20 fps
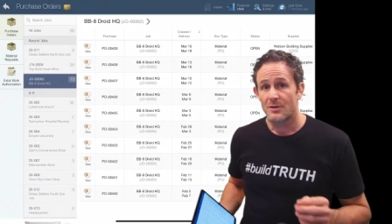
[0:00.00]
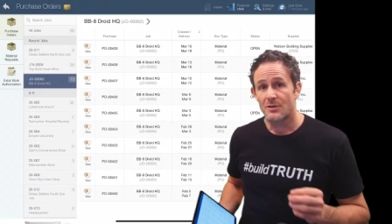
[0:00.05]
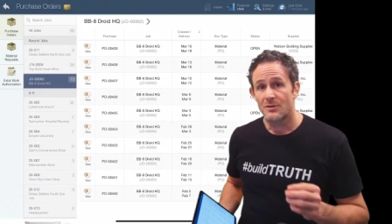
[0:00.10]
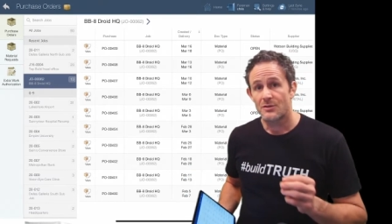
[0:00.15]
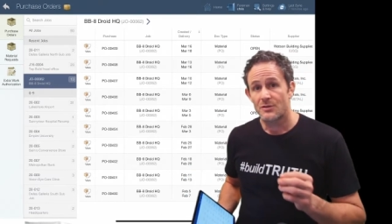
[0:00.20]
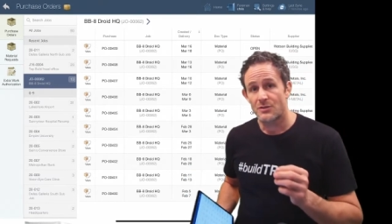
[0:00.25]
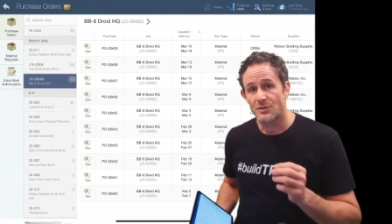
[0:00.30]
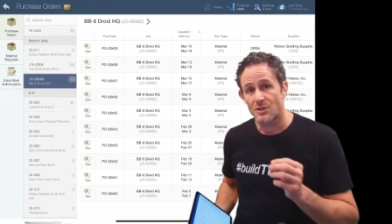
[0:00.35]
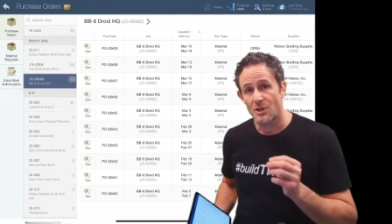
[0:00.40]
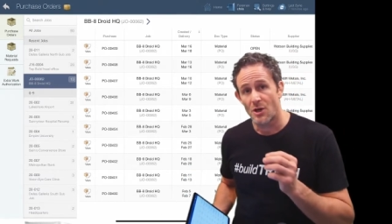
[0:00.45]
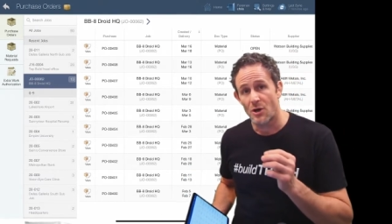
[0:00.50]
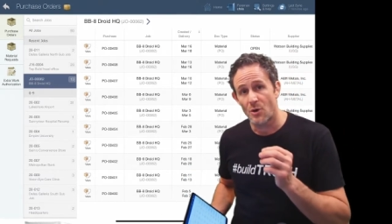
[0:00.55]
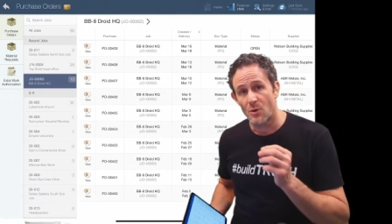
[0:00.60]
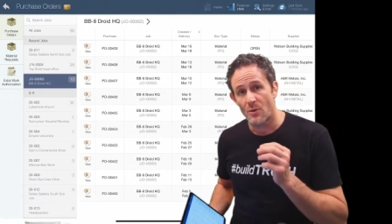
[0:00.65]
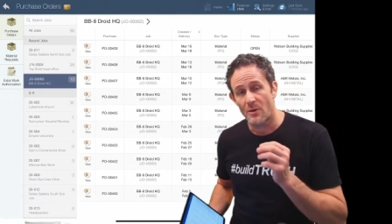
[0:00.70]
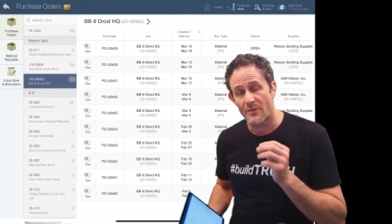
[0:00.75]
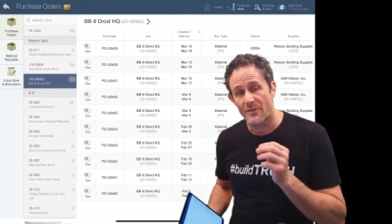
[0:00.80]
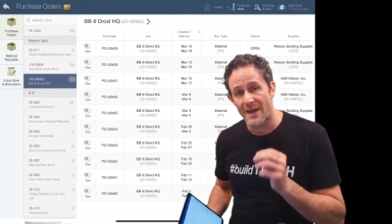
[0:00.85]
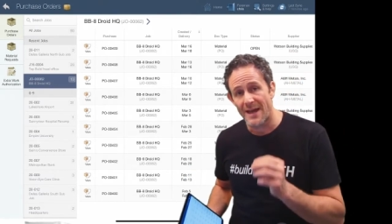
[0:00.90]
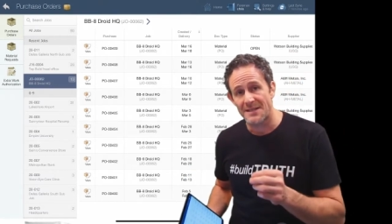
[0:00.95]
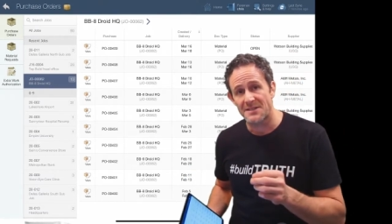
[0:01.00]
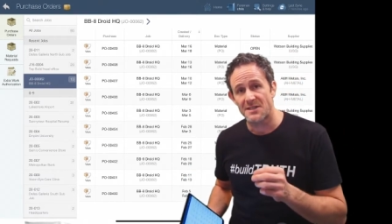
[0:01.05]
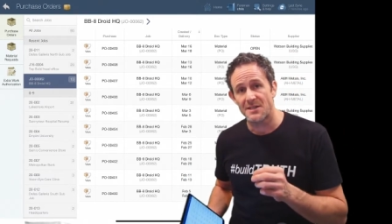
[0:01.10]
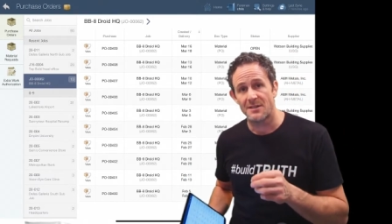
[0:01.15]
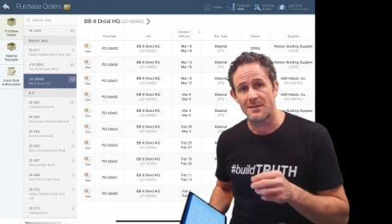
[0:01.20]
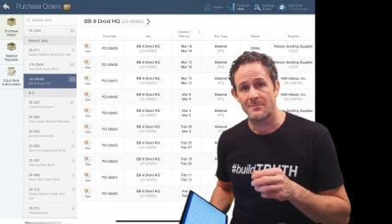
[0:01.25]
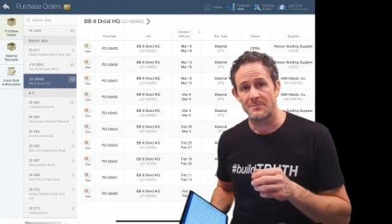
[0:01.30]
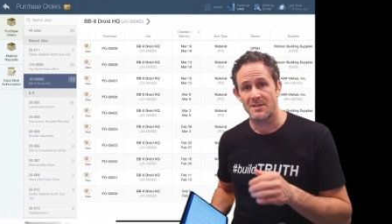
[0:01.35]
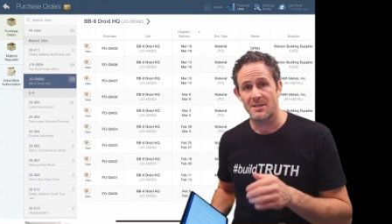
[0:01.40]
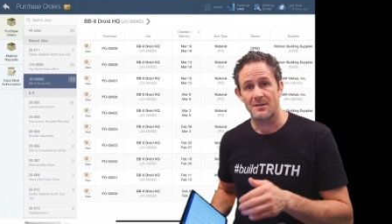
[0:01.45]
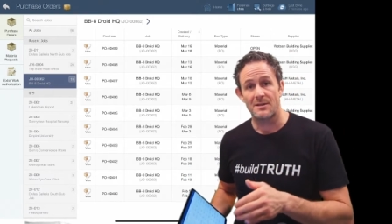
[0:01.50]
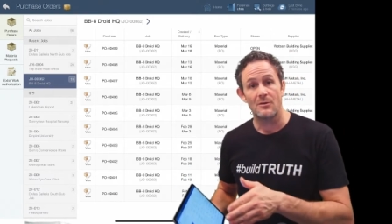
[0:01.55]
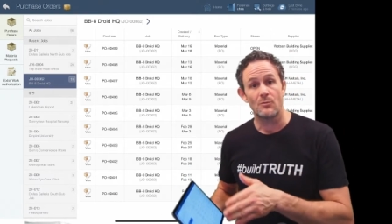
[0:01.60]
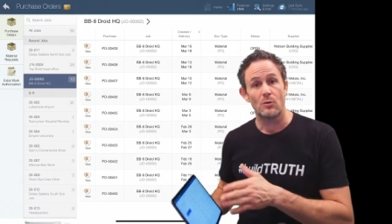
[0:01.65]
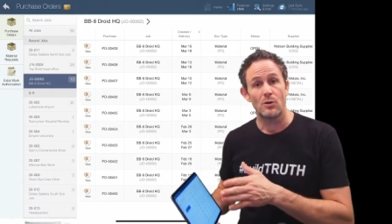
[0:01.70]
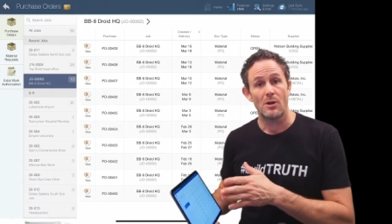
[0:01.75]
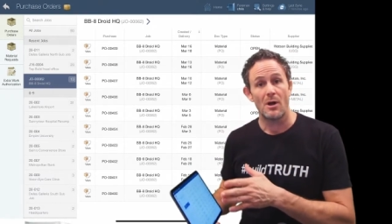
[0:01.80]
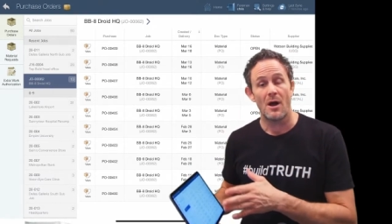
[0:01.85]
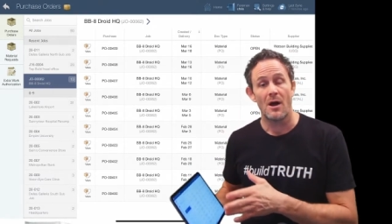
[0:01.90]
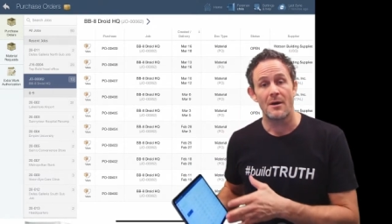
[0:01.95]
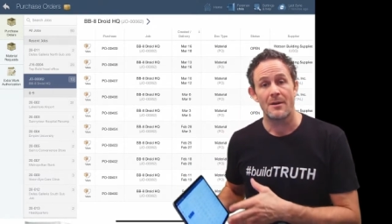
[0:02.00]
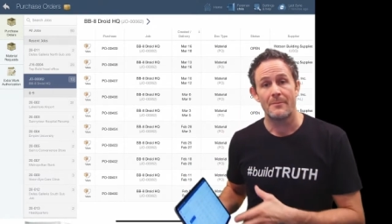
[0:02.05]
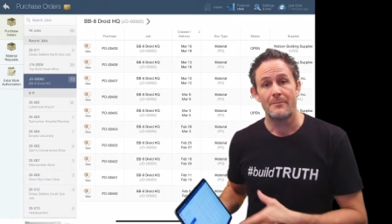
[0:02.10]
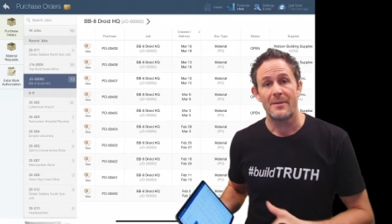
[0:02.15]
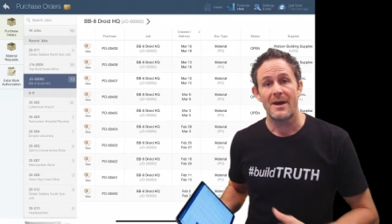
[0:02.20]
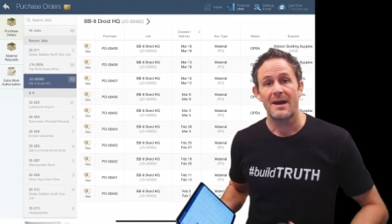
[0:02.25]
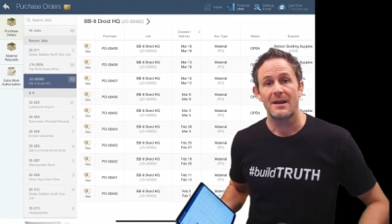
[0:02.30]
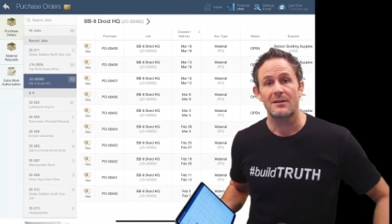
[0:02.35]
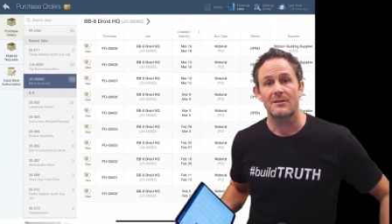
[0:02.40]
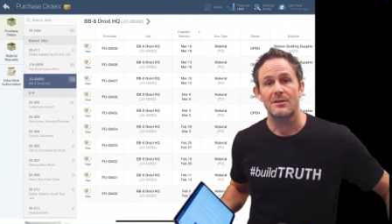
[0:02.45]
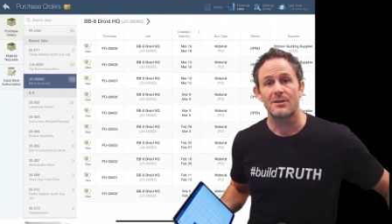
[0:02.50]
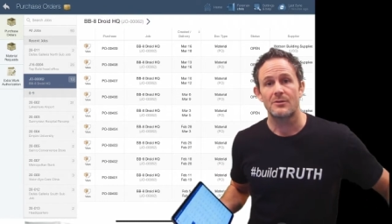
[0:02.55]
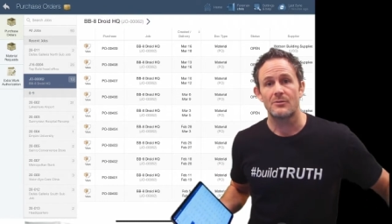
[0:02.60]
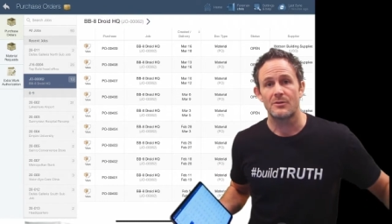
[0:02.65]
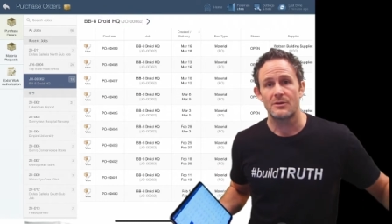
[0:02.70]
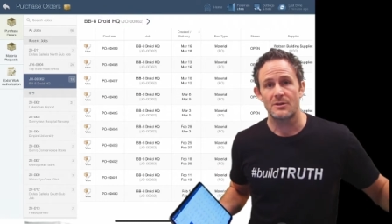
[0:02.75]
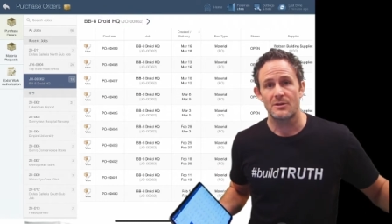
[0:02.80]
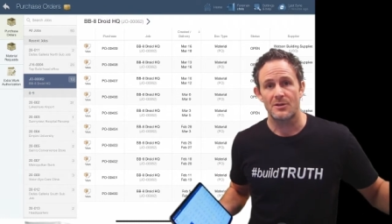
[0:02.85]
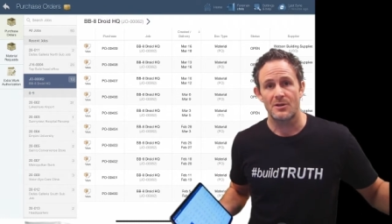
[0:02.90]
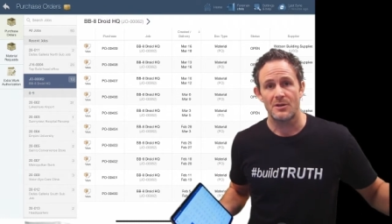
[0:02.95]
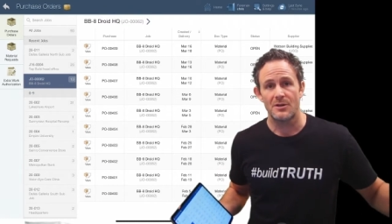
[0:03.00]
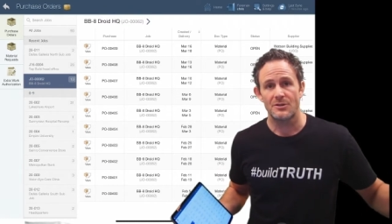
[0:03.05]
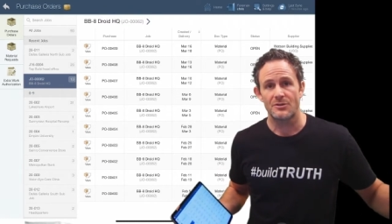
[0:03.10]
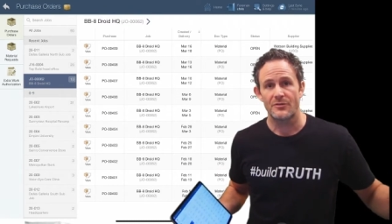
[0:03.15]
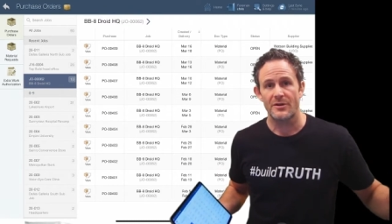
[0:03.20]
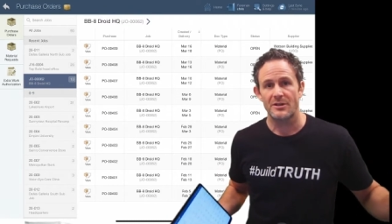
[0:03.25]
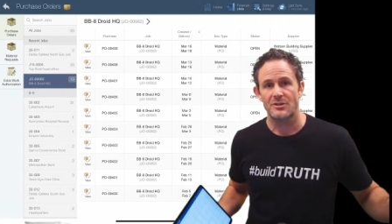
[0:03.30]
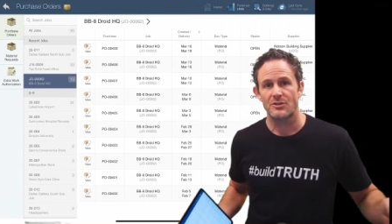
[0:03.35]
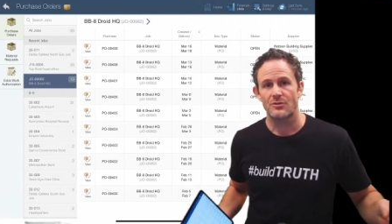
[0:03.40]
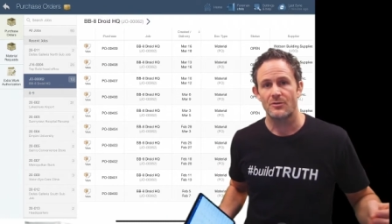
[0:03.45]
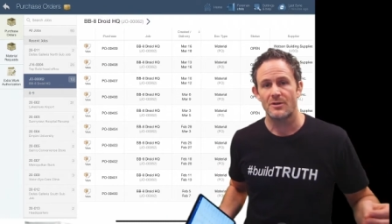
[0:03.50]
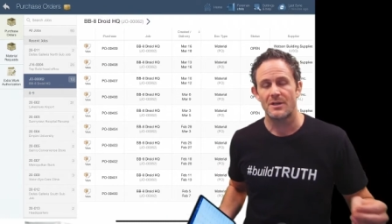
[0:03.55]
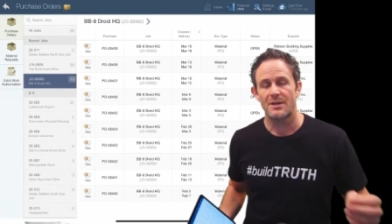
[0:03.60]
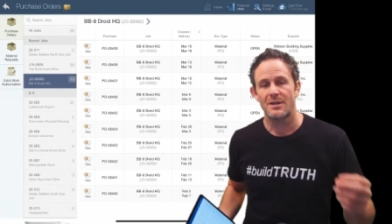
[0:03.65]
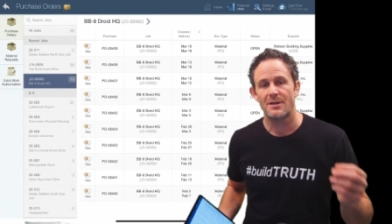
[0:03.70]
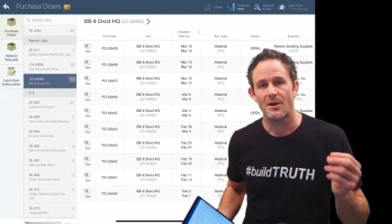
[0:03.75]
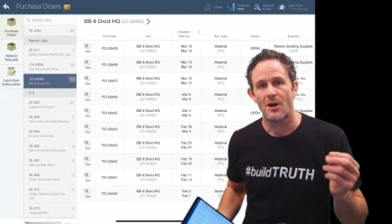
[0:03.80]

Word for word: So that T&M ticket will automatically go into the contract screen and